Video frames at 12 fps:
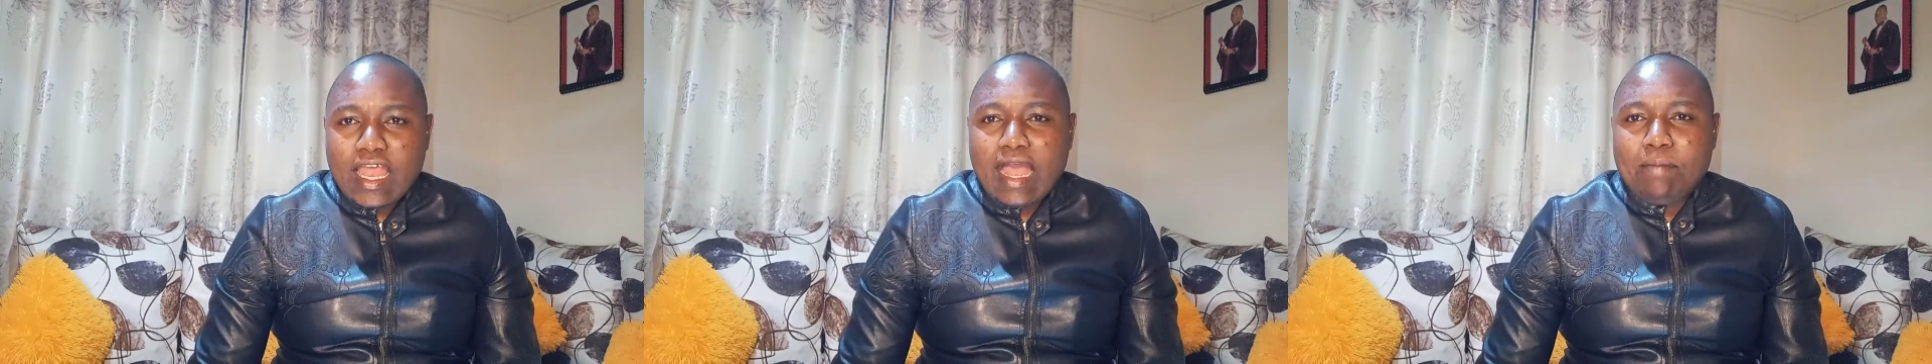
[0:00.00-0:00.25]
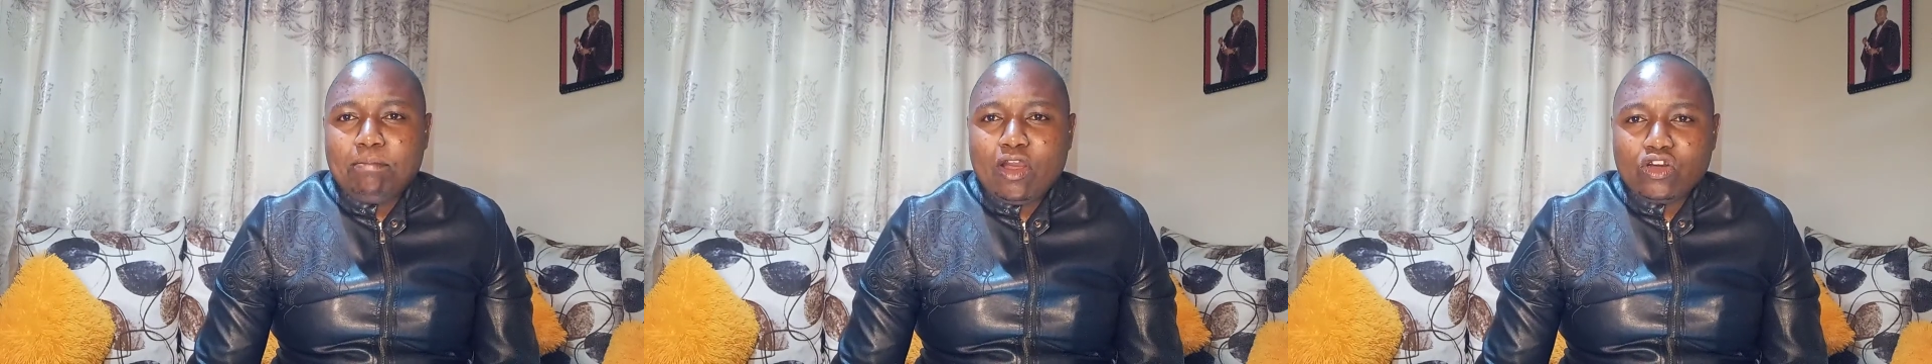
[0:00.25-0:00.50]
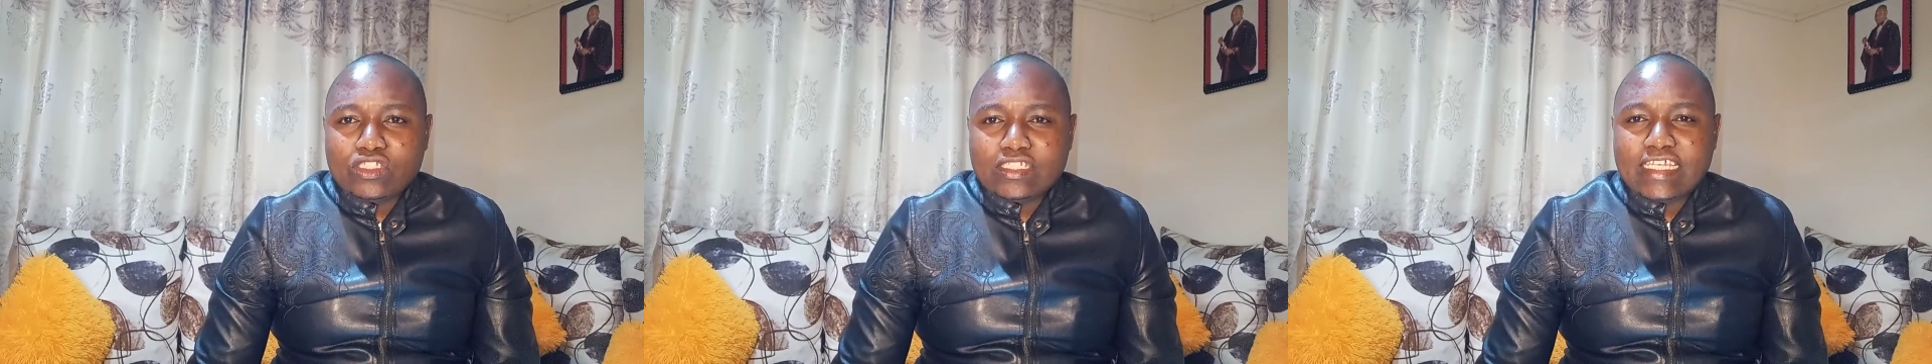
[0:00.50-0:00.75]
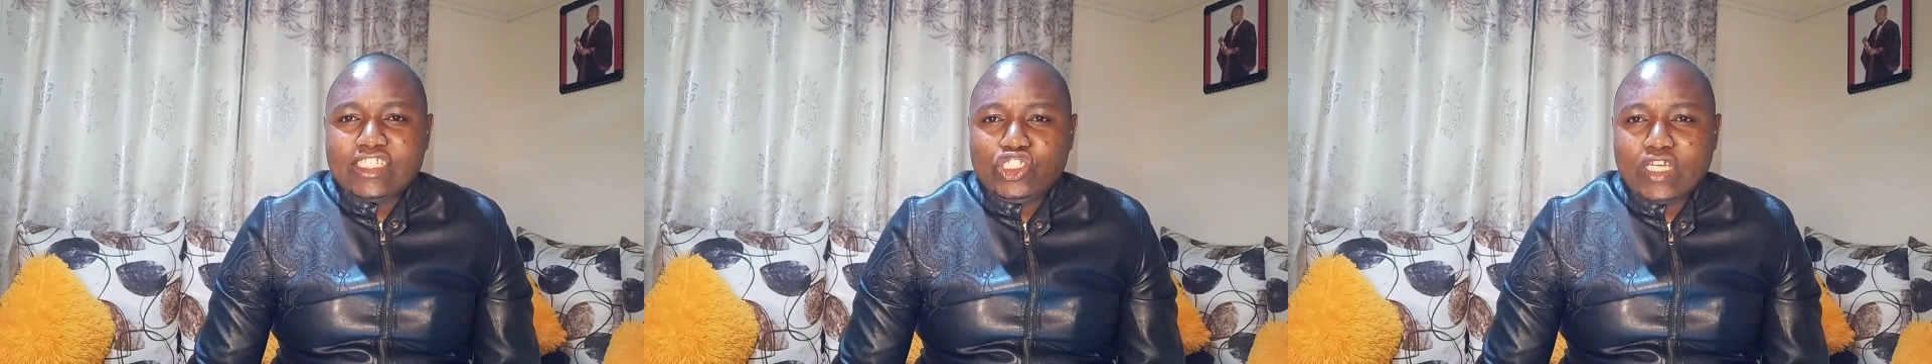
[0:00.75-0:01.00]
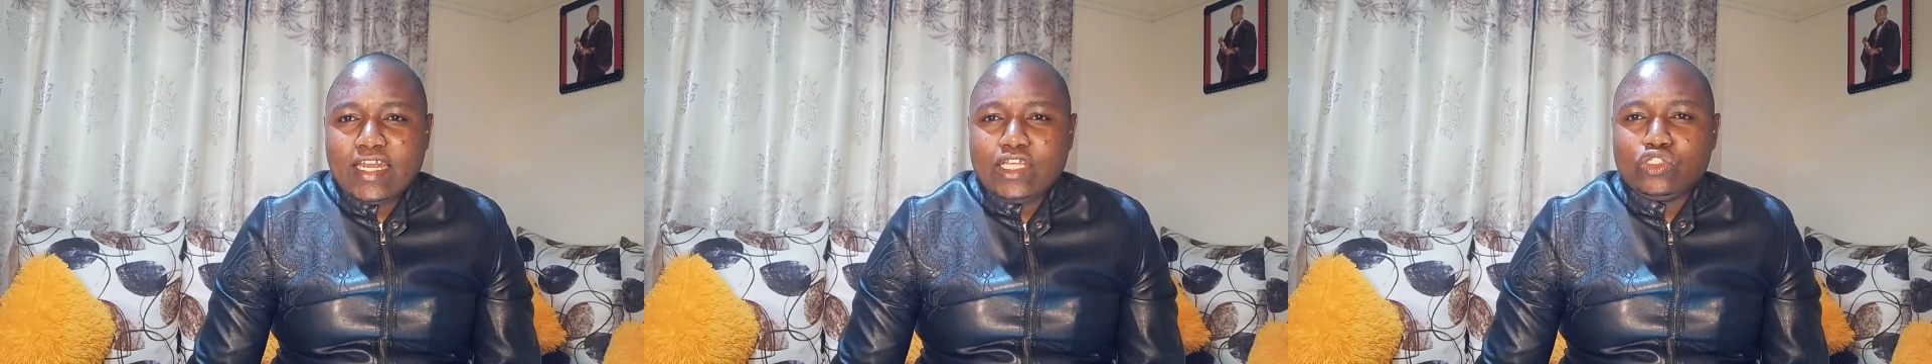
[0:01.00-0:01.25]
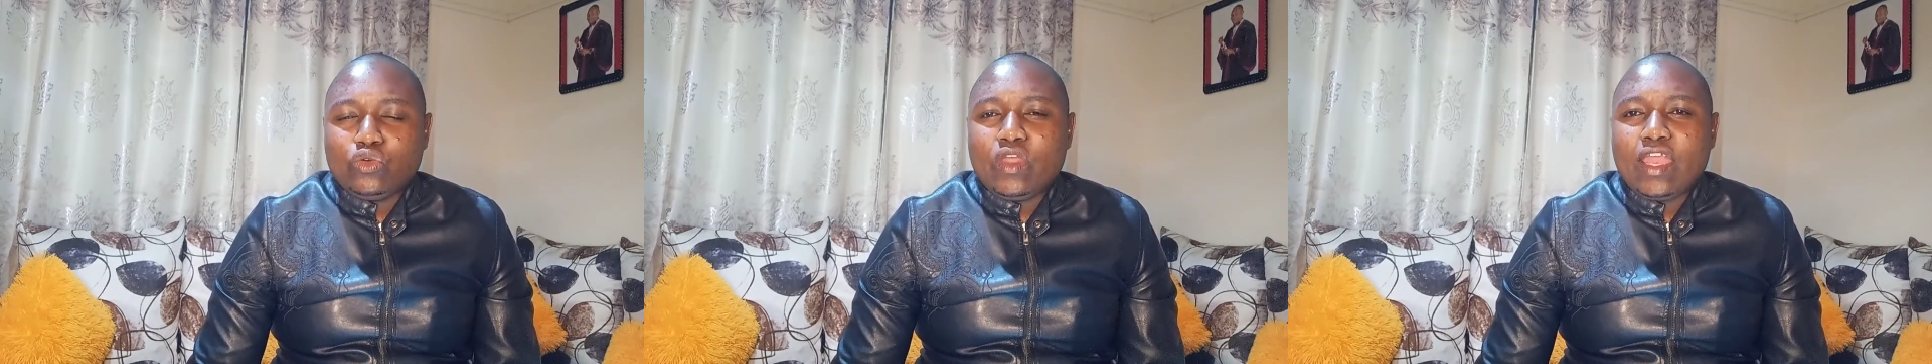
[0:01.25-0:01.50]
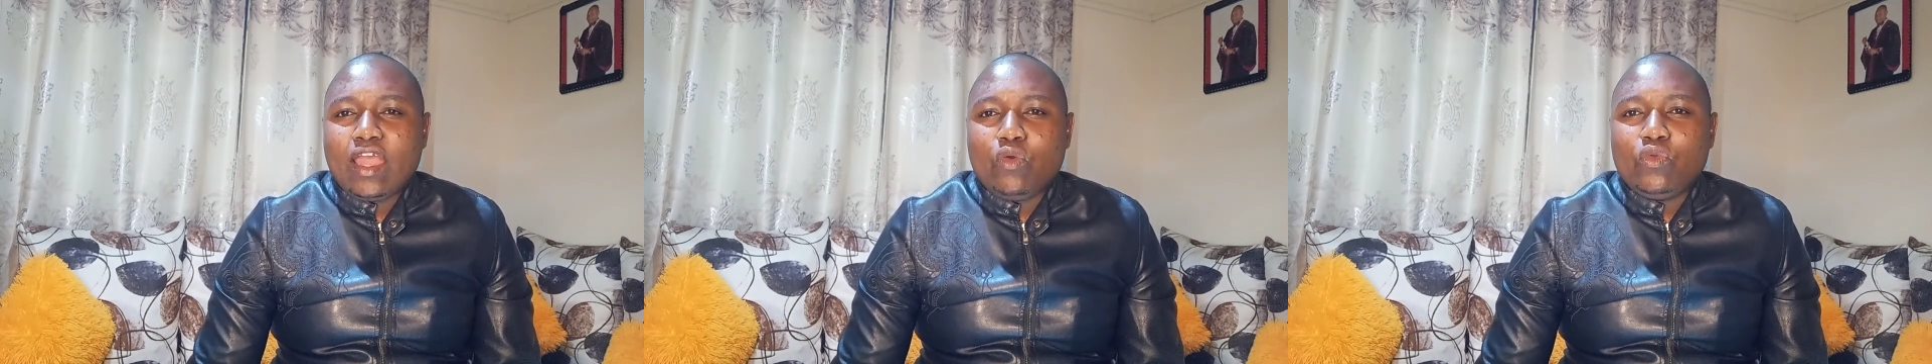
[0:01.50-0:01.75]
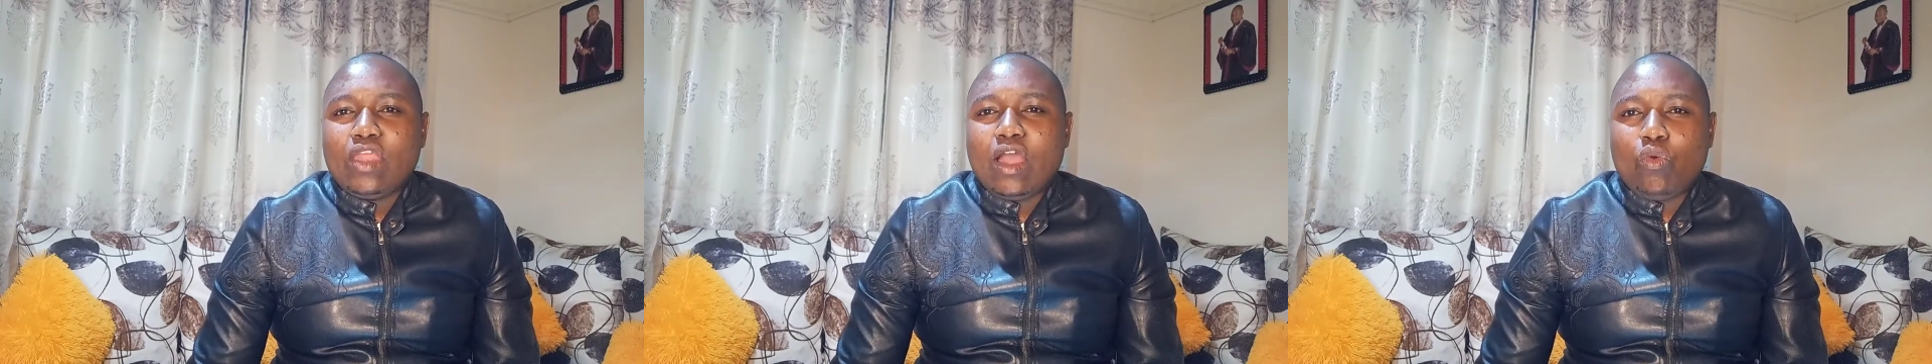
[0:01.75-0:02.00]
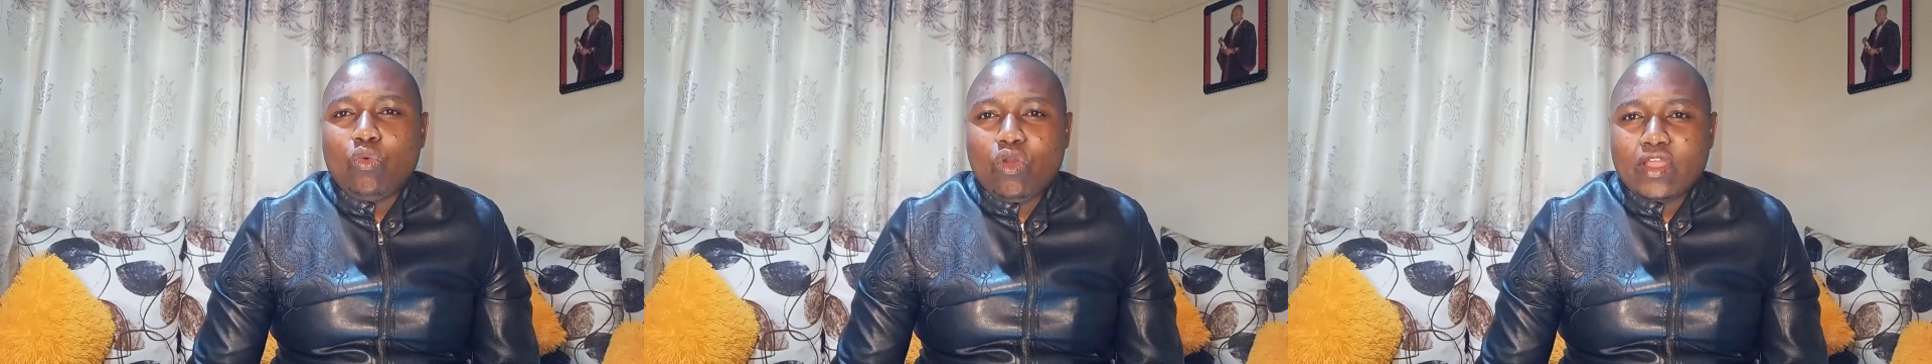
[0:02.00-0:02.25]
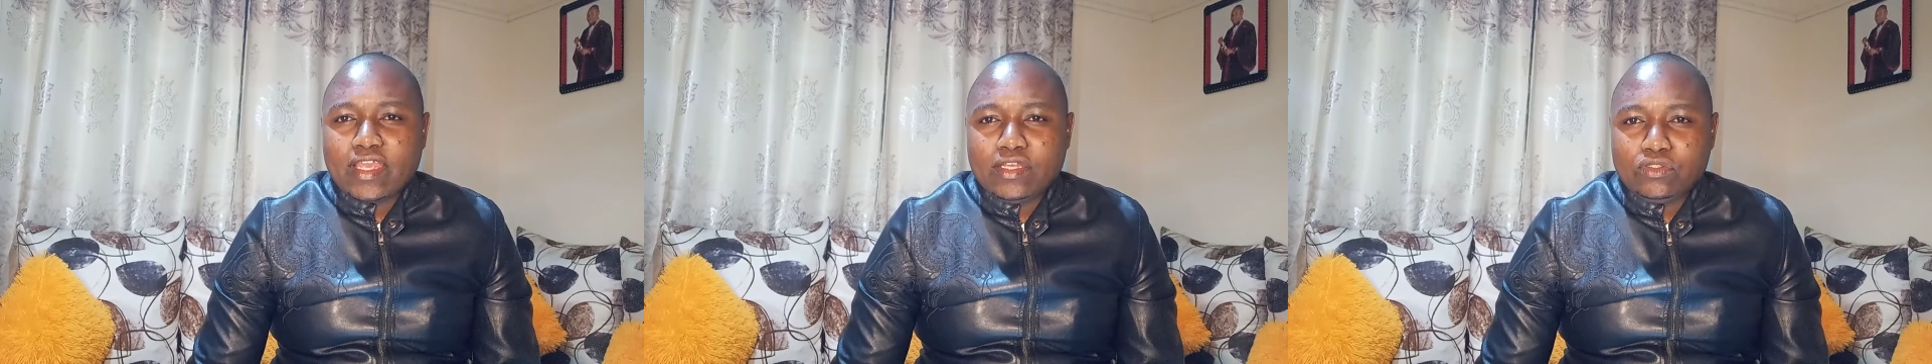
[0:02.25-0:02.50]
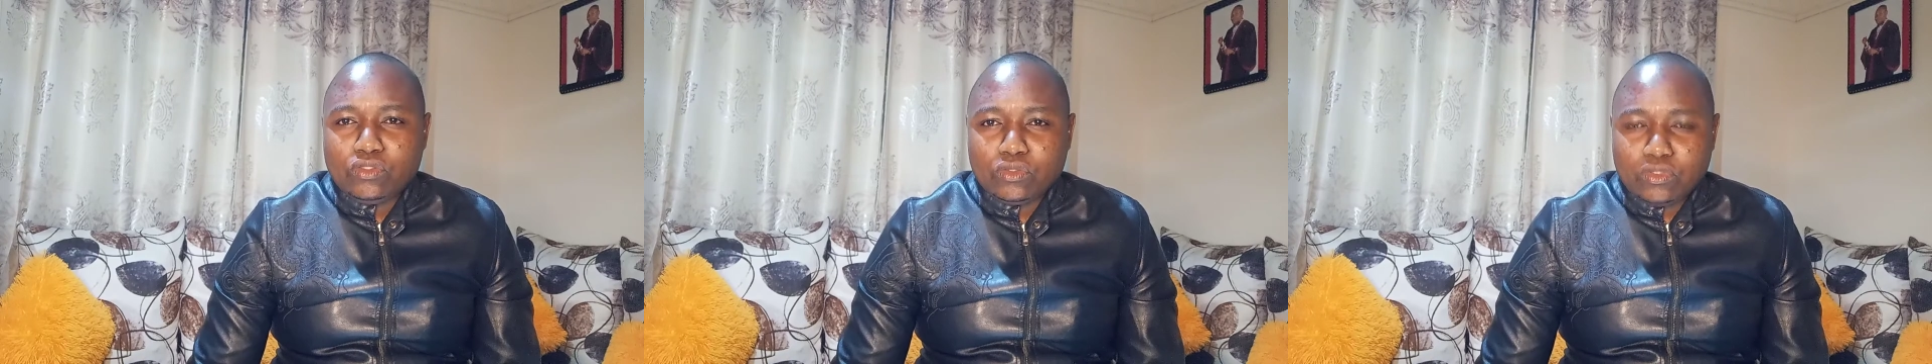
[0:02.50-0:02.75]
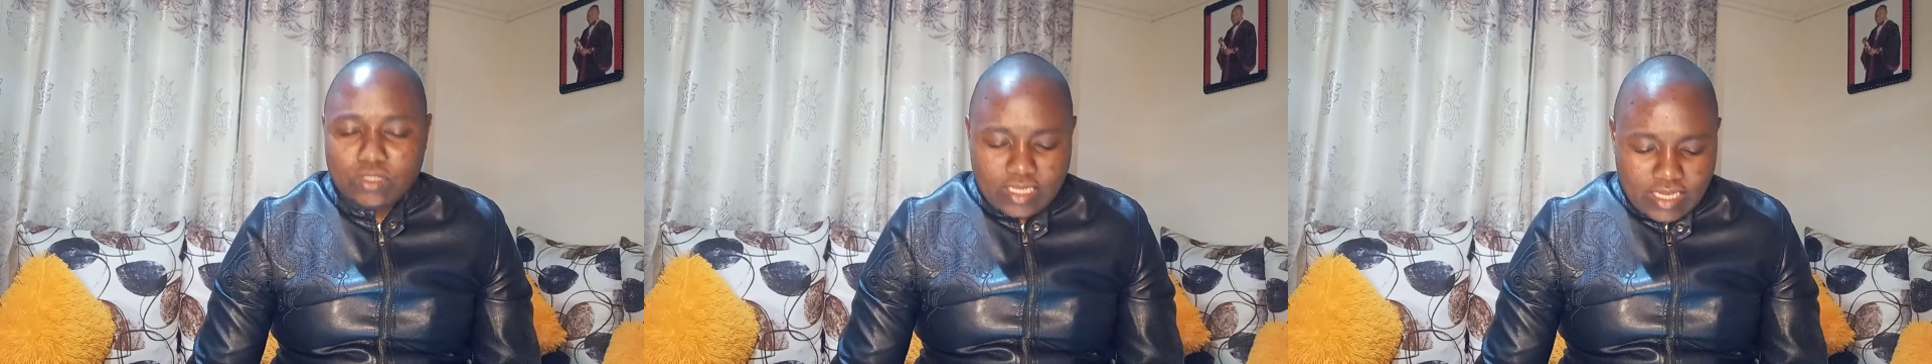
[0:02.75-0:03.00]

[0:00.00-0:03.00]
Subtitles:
about the journey to where we are walking to,